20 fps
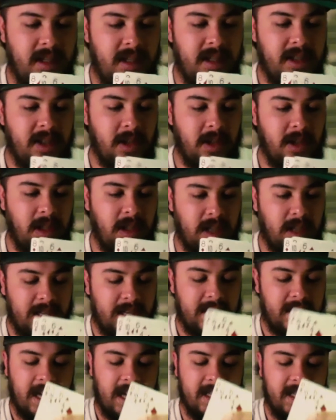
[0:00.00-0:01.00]
So look,
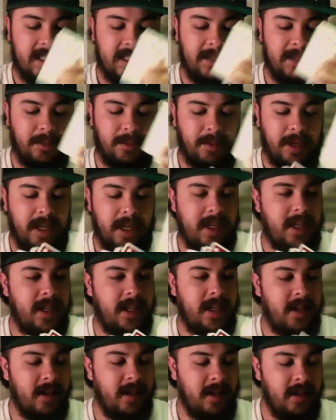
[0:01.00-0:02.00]
I
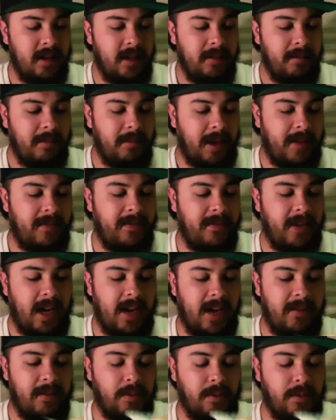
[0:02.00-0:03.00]
separated my
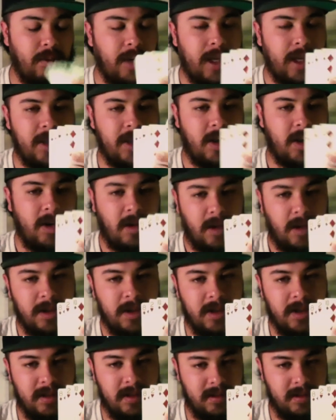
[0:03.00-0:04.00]
5 red
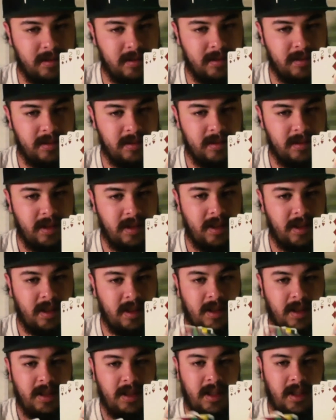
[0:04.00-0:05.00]
cards
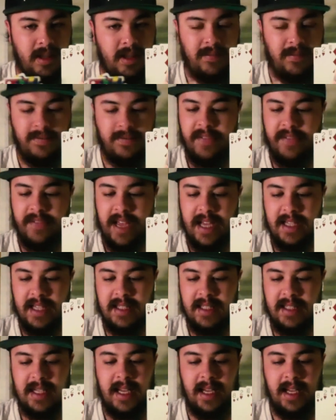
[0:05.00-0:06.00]
and face
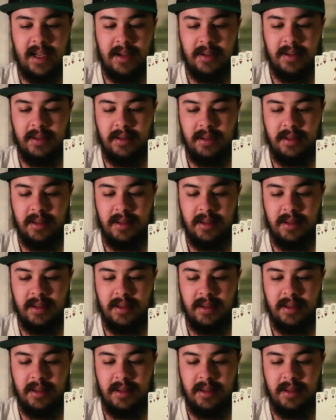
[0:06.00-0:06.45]
down